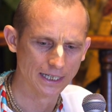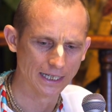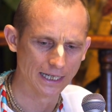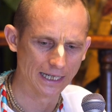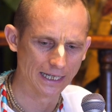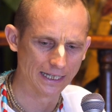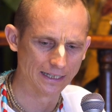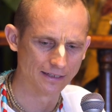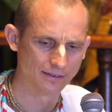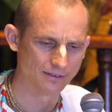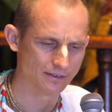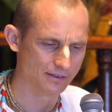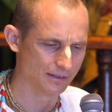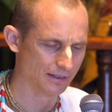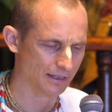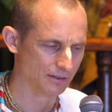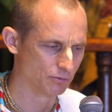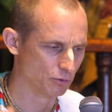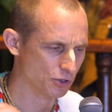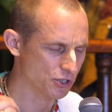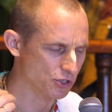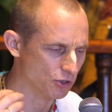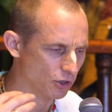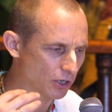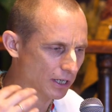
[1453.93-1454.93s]
and it
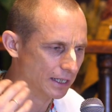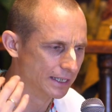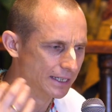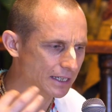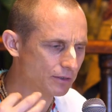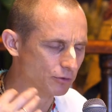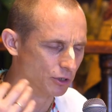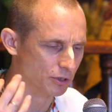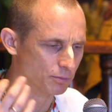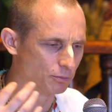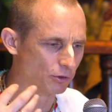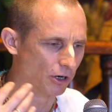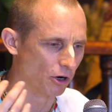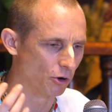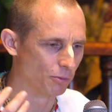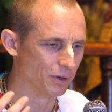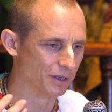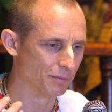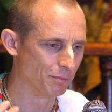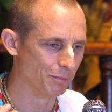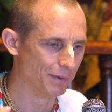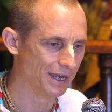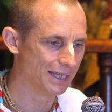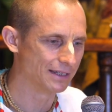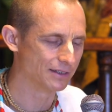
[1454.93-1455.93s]
was not clear what
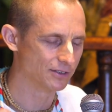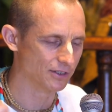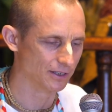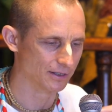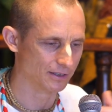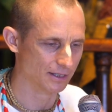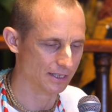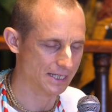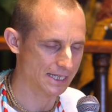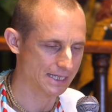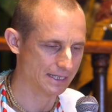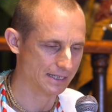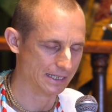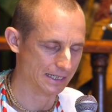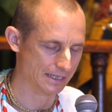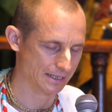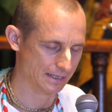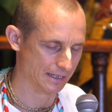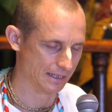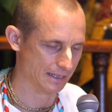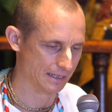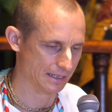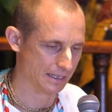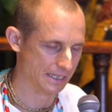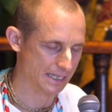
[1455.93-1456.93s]
Prabhupada meant, and
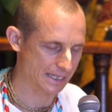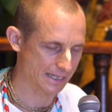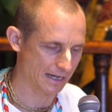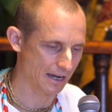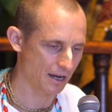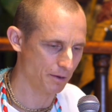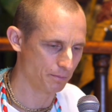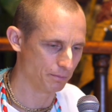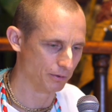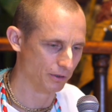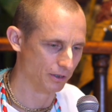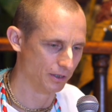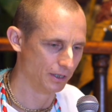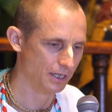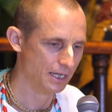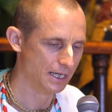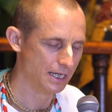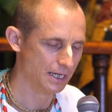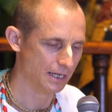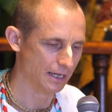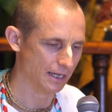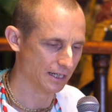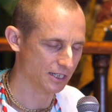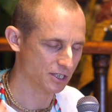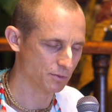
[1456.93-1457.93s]
the disciple
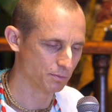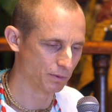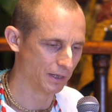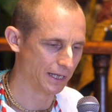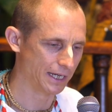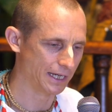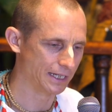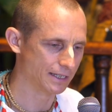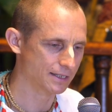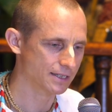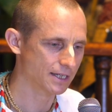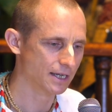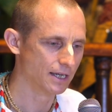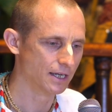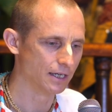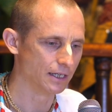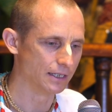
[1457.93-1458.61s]
explained,